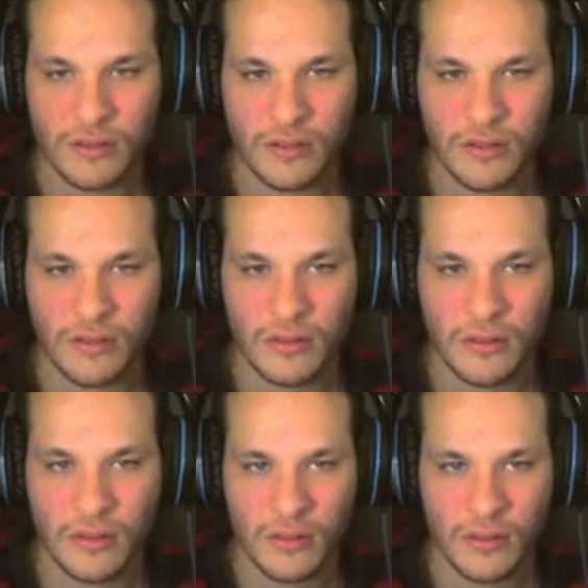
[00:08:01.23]

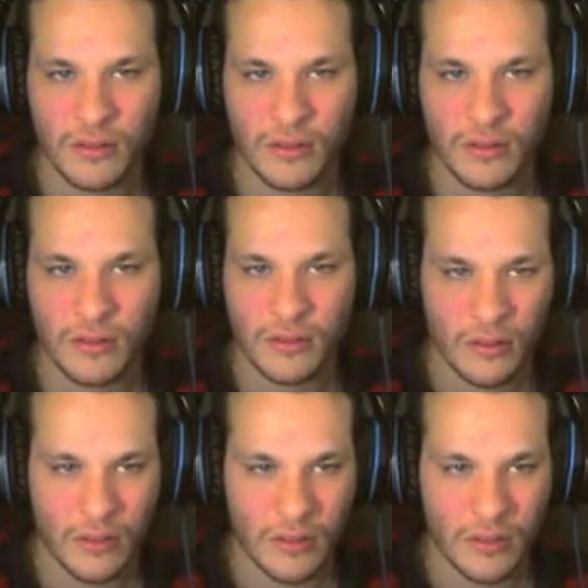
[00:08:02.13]

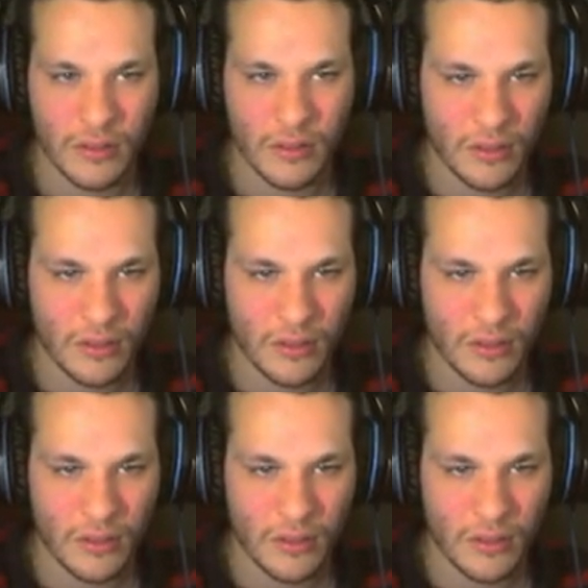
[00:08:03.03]
[no speech]